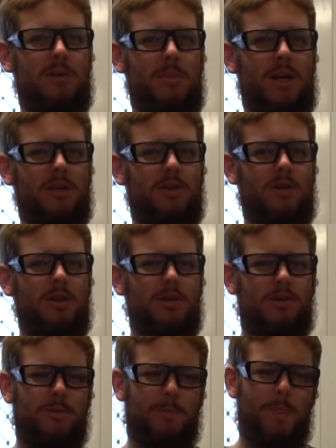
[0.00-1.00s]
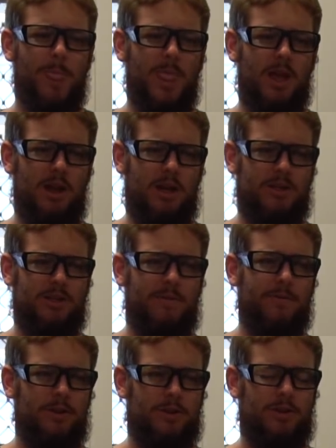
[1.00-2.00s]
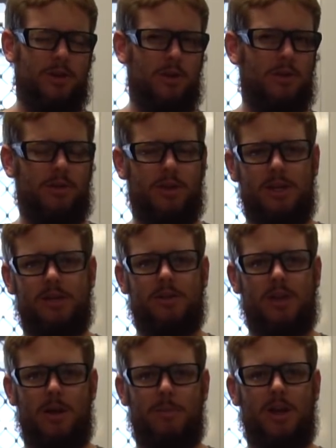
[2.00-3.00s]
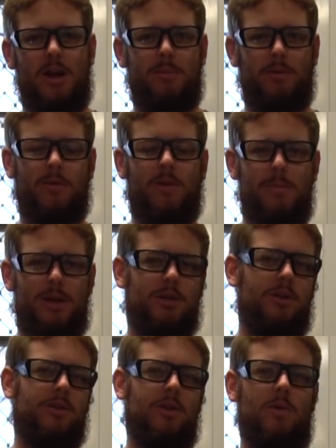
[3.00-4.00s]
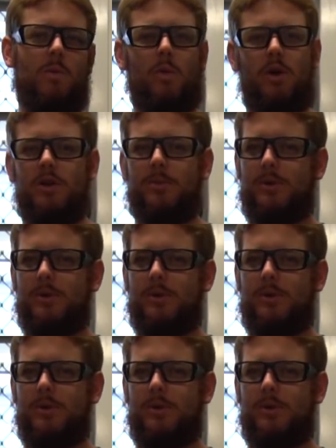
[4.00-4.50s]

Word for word: demonetized, except for certain things coming up or if I mention certain words,